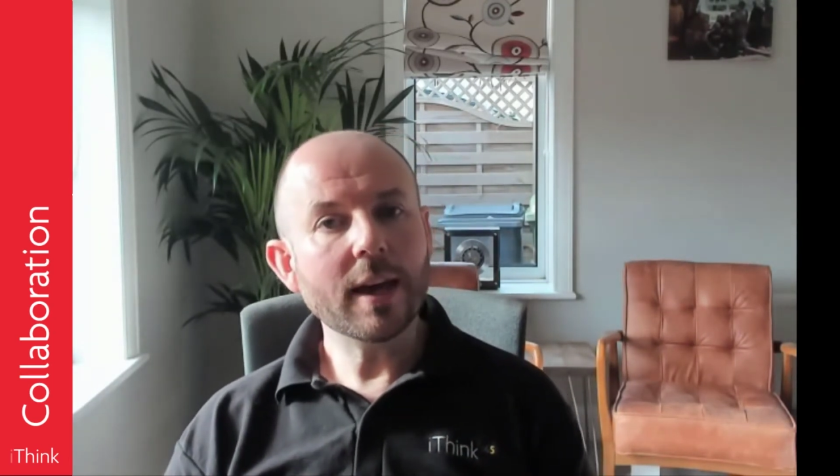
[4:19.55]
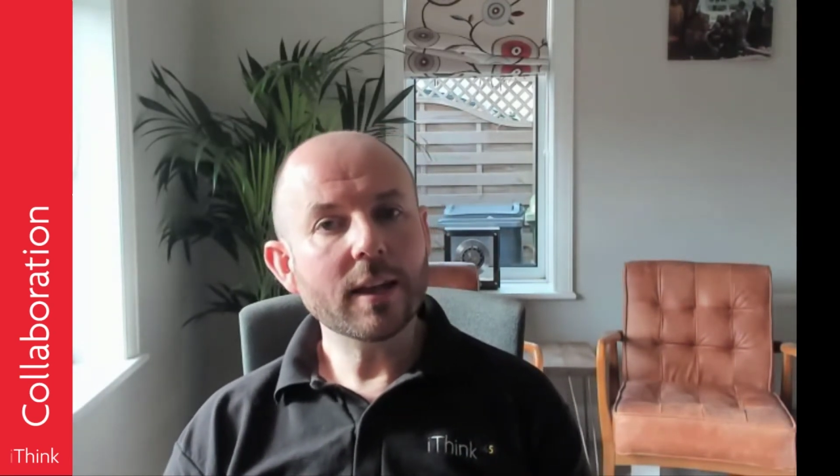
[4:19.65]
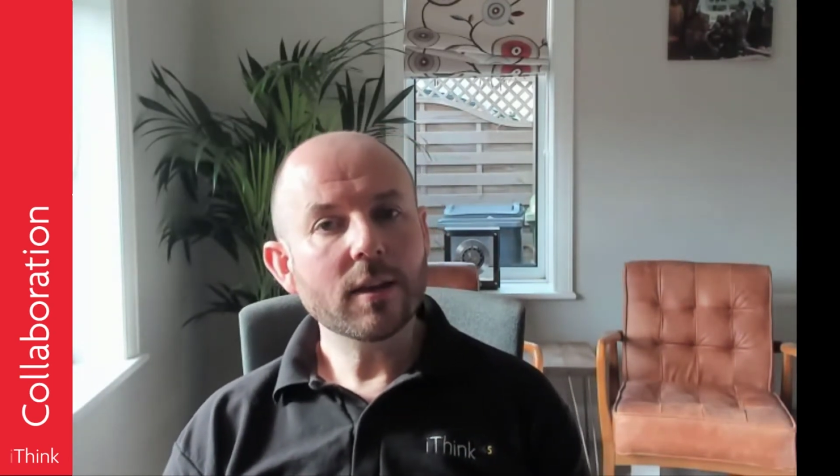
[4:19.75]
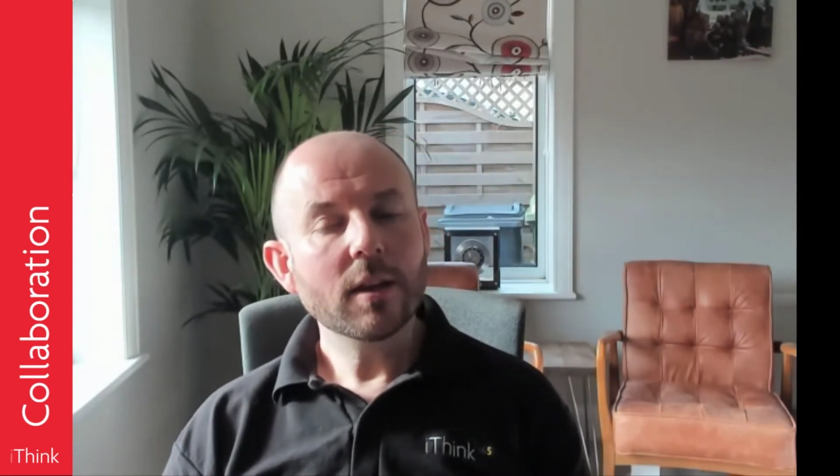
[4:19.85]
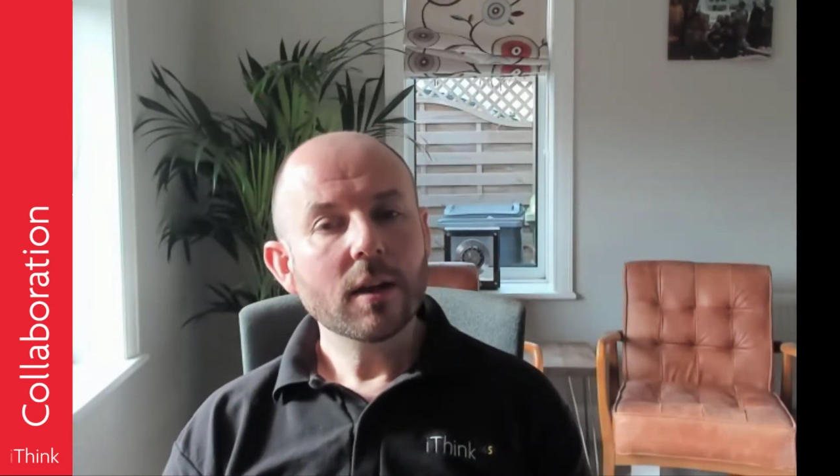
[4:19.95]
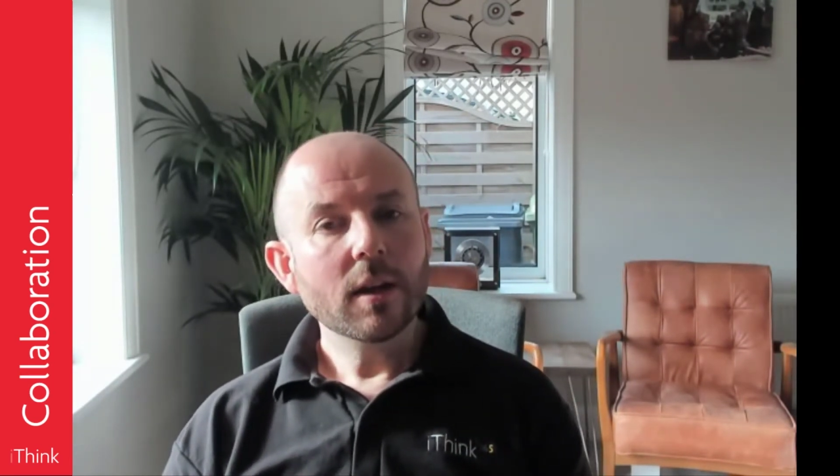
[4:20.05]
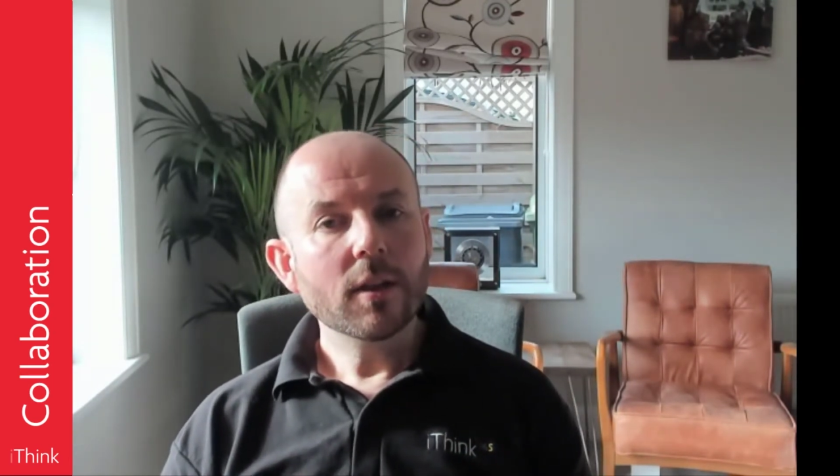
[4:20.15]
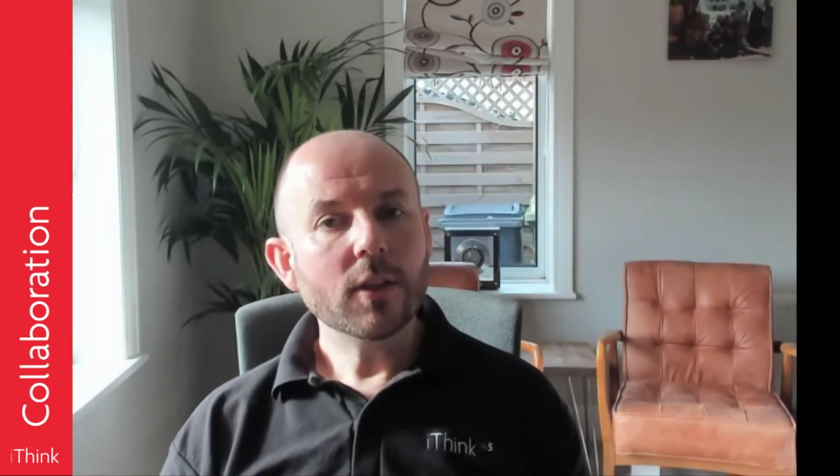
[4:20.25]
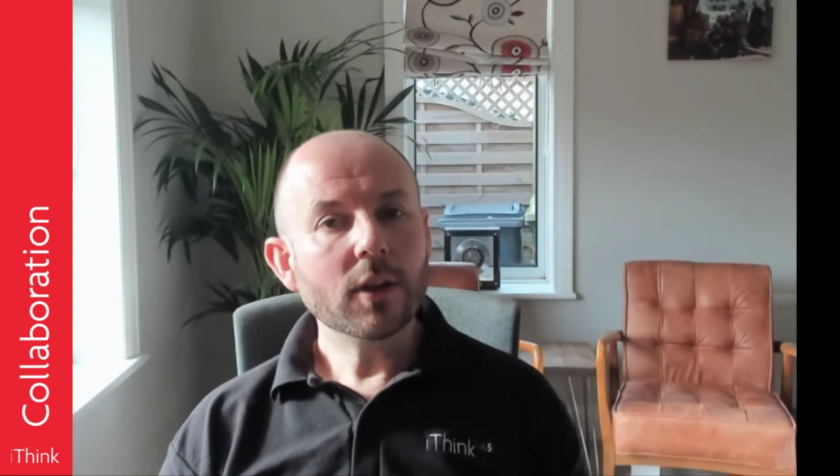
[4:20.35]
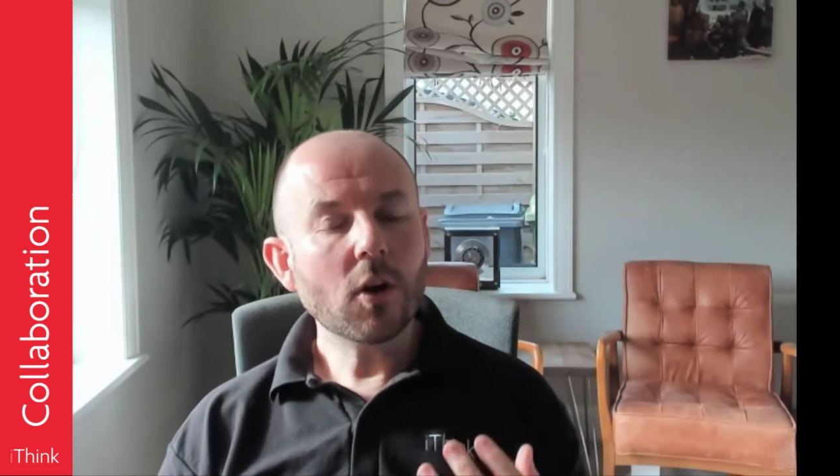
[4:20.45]
then
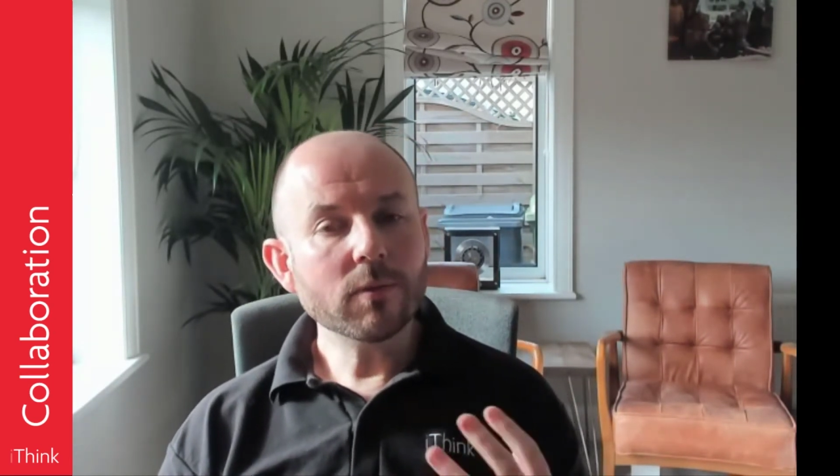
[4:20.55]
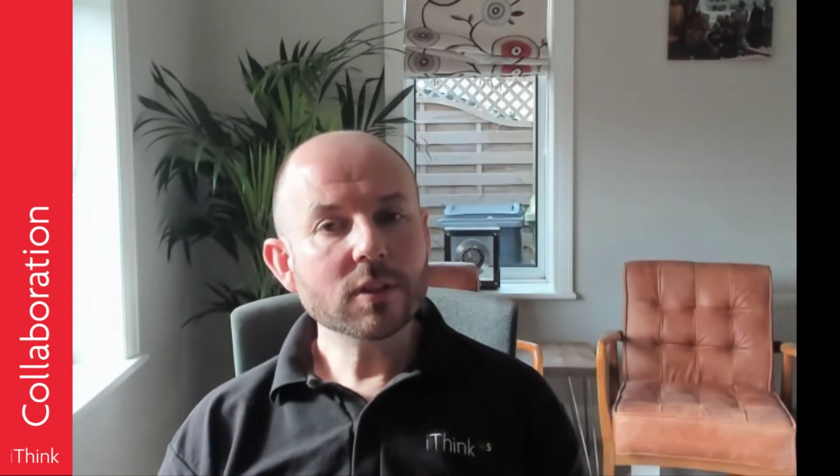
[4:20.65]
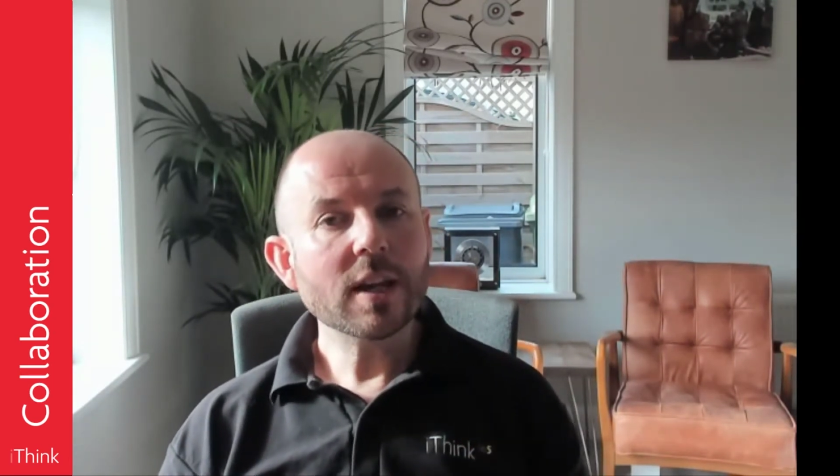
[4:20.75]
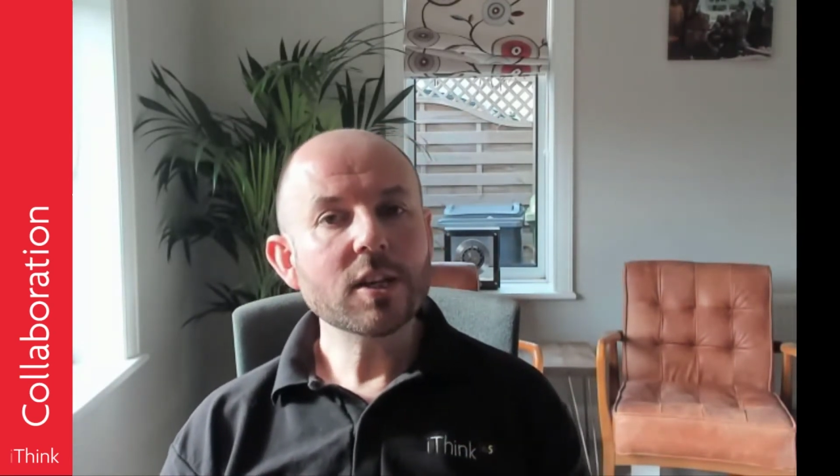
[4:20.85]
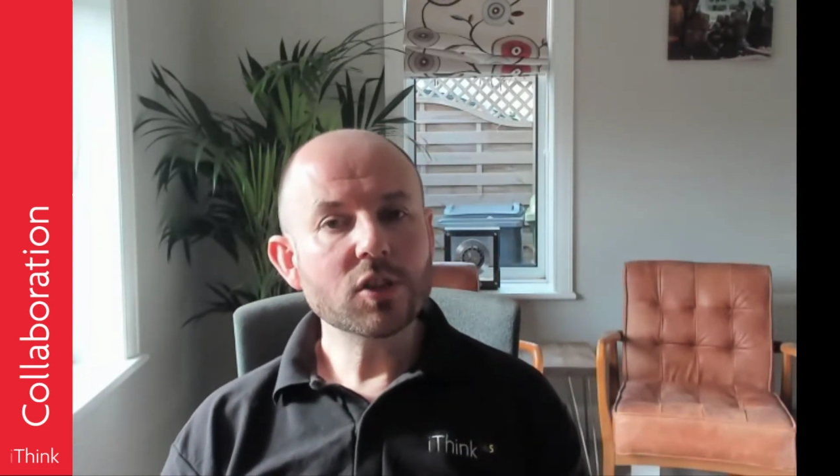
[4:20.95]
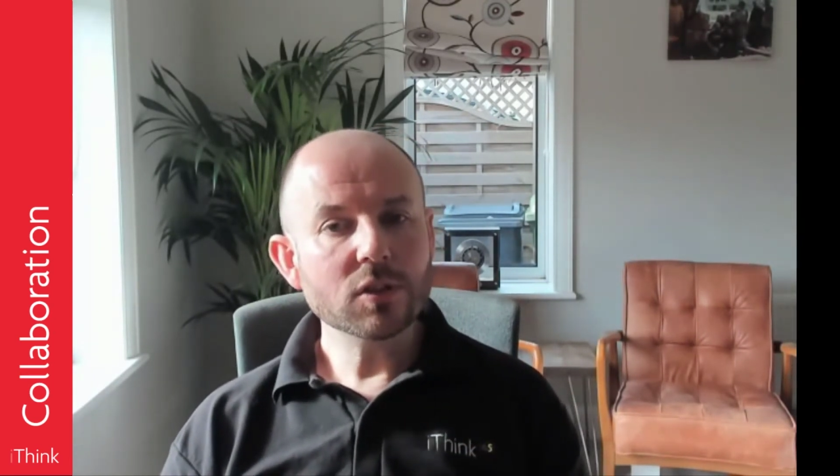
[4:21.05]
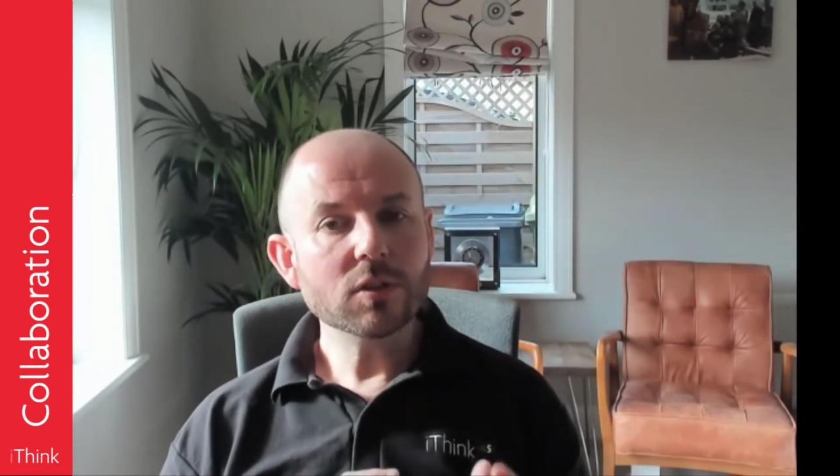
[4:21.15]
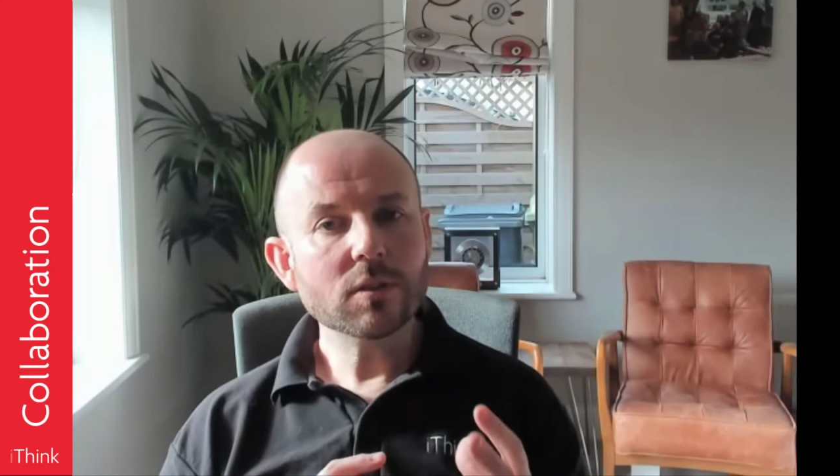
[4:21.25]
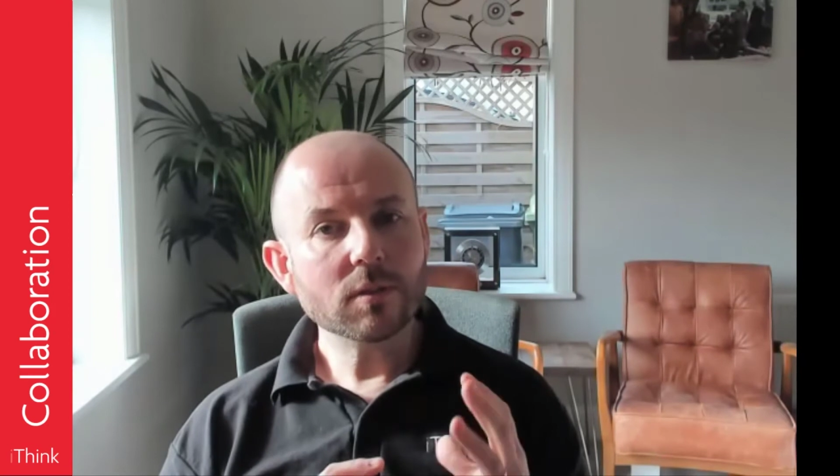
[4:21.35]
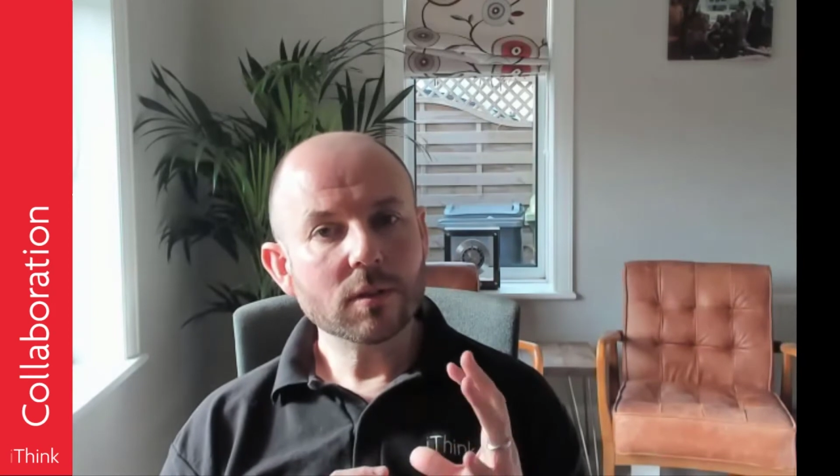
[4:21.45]
the
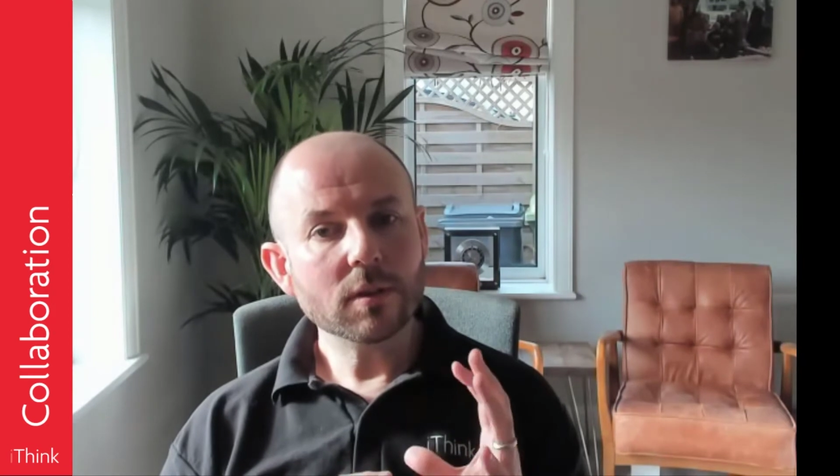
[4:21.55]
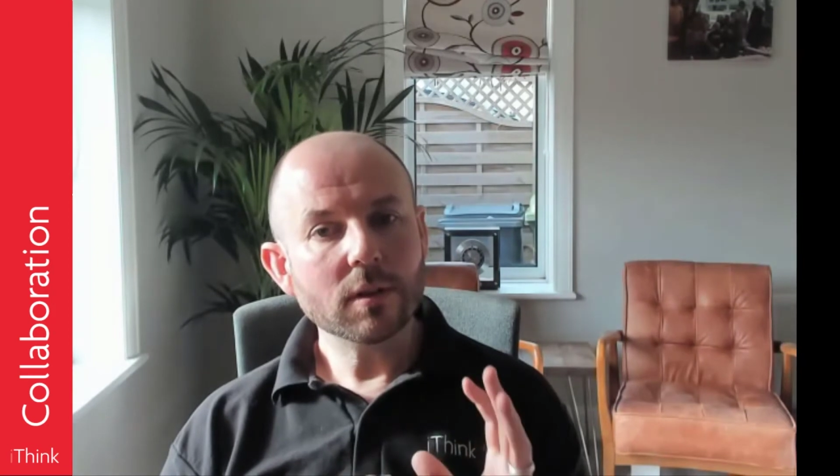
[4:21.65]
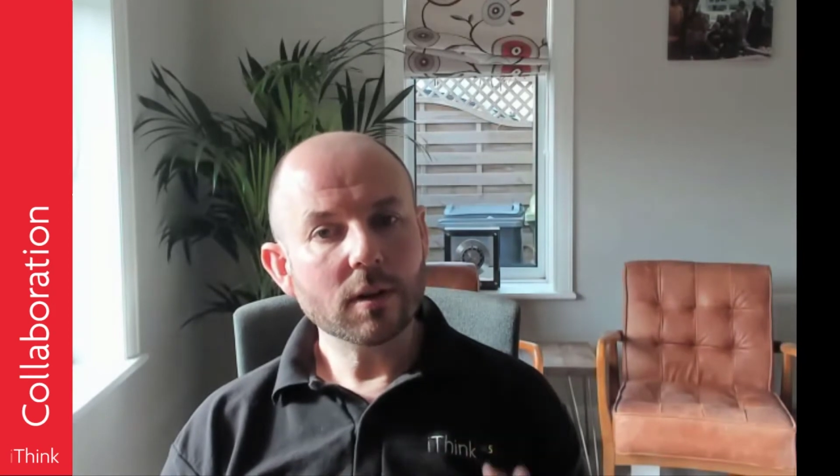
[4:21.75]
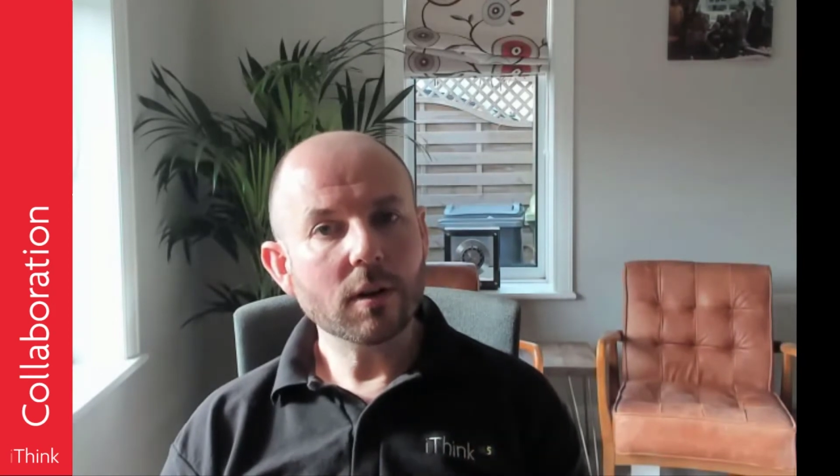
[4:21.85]
conversations